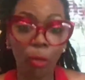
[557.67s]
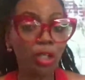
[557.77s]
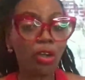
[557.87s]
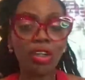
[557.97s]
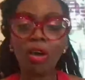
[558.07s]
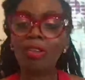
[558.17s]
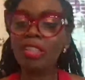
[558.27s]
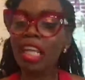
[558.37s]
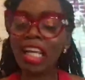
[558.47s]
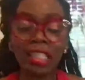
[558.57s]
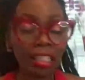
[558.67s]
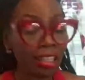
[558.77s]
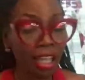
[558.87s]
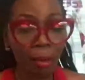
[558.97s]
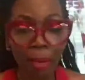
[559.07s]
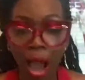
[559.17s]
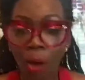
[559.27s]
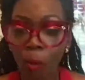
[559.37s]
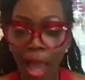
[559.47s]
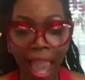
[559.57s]
We don't know anything
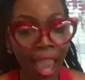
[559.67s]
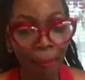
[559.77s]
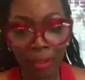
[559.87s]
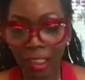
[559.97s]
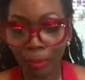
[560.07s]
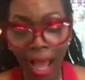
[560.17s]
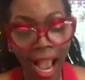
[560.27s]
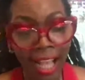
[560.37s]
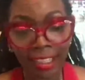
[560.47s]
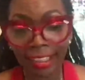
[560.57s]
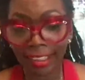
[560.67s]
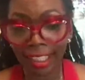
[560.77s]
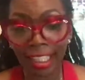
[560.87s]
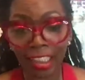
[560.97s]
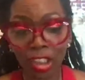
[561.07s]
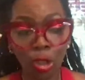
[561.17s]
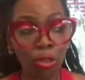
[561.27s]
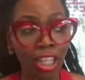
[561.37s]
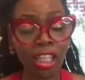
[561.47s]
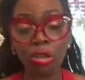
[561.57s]
about what happens behind the scenes.
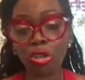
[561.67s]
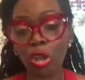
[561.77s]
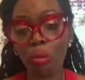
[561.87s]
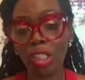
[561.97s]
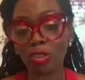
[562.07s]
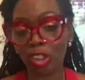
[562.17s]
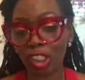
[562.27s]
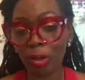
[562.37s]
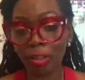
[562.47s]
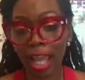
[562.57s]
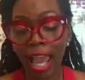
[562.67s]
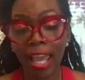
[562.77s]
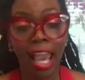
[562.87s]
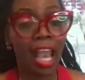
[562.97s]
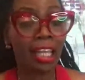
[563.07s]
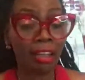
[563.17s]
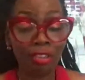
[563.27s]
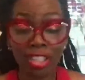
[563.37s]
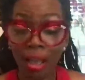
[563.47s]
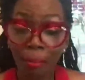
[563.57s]
So thank you so much for sharing that. And
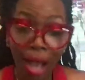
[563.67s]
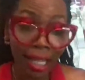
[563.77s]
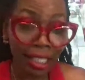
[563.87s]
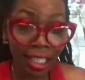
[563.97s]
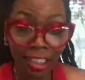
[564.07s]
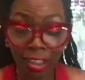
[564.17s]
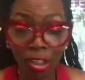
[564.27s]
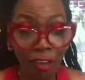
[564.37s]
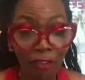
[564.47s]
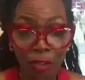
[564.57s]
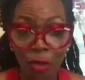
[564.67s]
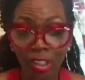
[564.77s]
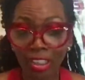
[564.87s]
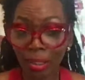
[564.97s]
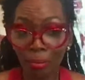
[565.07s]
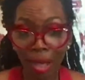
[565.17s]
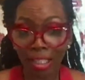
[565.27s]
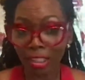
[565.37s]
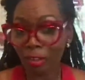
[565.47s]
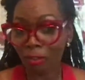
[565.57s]
if somebody is looking for
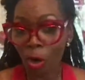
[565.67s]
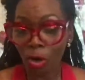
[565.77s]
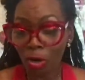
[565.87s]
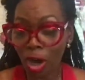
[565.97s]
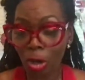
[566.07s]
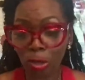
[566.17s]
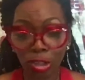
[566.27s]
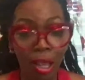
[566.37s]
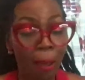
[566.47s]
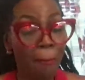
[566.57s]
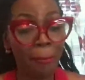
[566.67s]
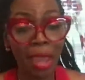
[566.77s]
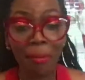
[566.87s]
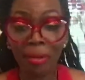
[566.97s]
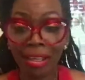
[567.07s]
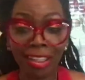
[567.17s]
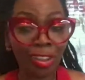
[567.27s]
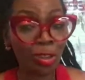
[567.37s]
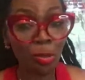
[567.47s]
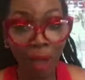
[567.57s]
somebody to vocal coach, maybe
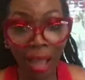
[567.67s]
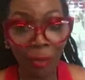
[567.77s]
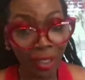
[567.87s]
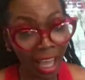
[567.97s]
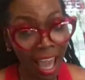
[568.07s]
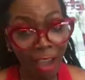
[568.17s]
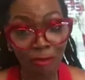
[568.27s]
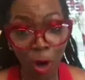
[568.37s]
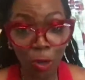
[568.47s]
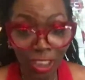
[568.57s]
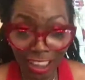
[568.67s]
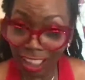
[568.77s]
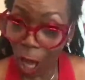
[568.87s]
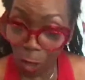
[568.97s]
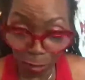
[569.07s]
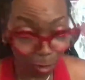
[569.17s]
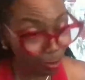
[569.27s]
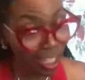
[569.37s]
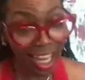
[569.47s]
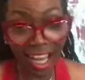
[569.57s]
you might want to have Rosie's coach
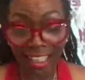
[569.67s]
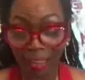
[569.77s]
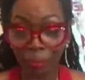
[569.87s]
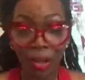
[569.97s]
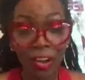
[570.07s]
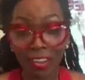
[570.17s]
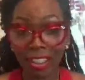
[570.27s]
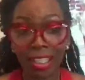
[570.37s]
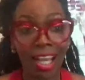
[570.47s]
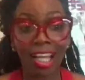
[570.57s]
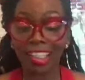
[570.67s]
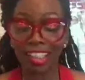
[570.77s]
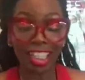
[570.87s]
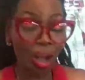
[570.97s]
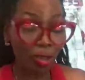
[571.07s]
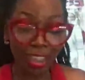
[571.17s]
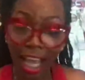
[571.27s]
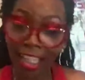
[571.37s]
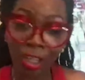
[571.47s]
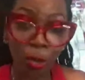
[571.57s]
because apparently she don't
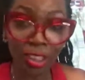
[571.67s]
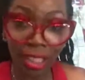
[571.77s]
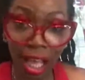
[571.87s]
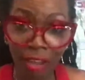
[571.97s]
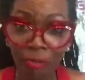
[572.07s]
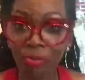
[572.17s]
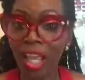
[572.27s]
take no stuff.